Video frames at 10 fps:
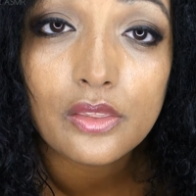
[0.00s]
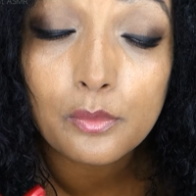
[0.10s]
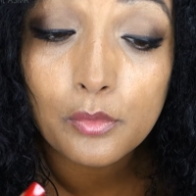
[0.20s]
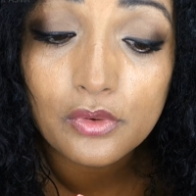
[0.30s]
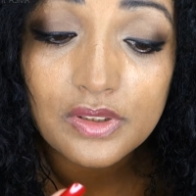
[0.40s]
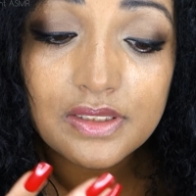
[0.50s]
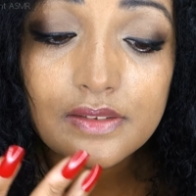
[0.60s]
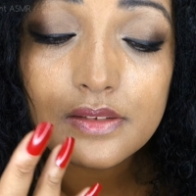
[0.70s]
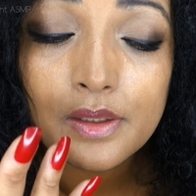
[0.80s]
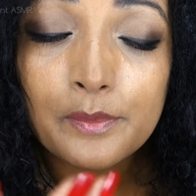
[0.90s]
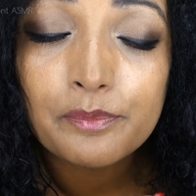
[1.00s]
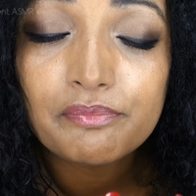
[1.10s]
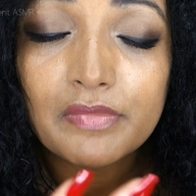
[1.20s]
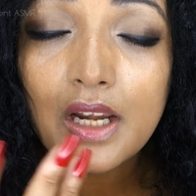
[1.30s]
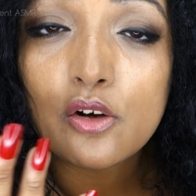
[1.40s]
the more this
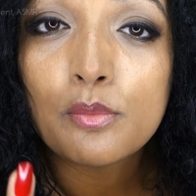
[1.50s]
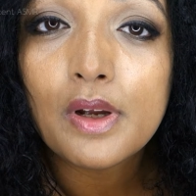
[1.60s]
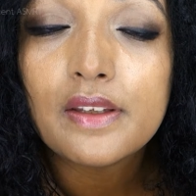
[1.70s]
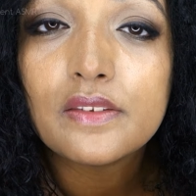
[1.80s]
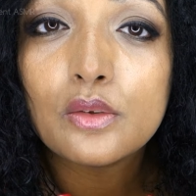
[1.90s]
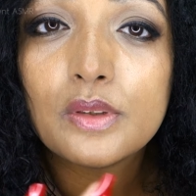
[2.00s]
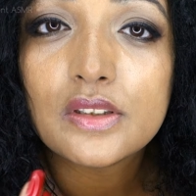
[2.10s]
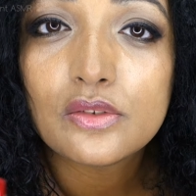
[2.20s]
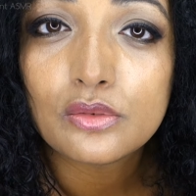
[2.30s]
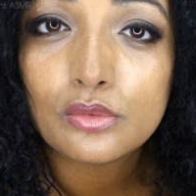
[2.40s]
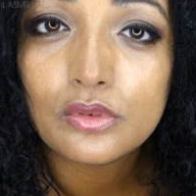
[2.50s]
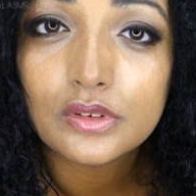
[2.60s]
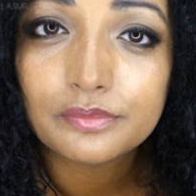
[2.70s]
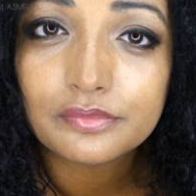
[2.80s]
aroma is going to